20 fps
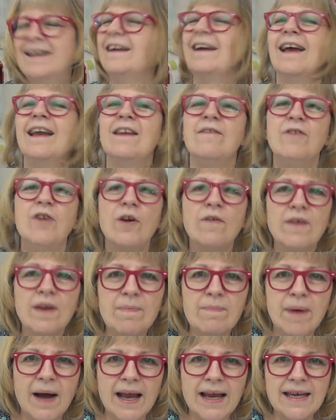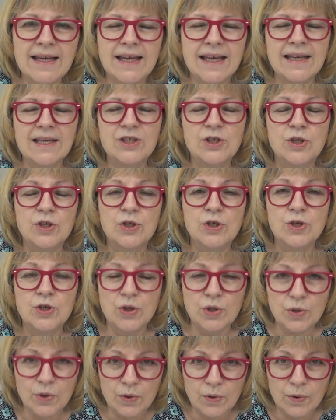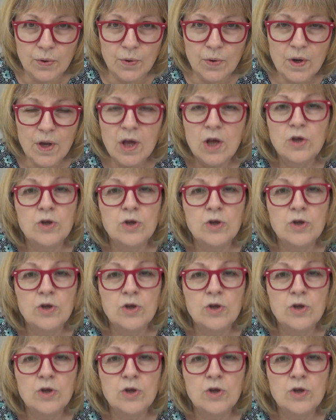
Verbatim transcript: And if you don't have any binding to do,